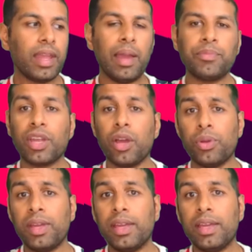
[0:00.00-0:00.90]
And um, so
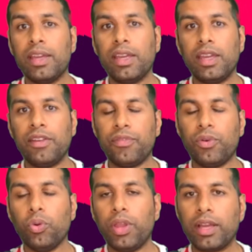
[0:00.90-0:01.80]
if
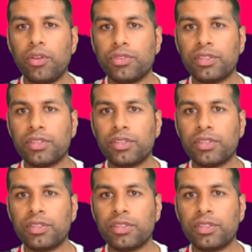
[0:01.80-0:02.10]
all that goes